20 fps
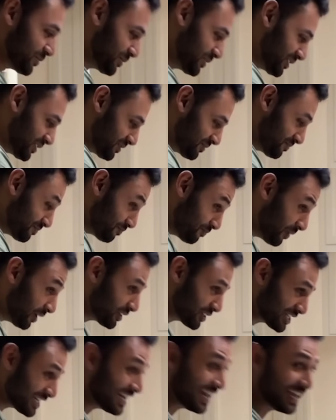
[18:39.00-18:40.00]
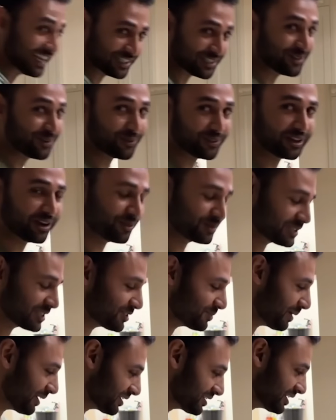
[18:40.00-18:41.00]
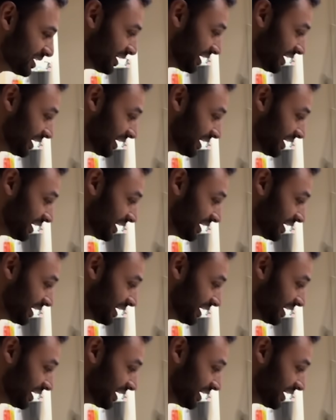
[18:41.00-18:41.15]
which is much less long than I was expecting.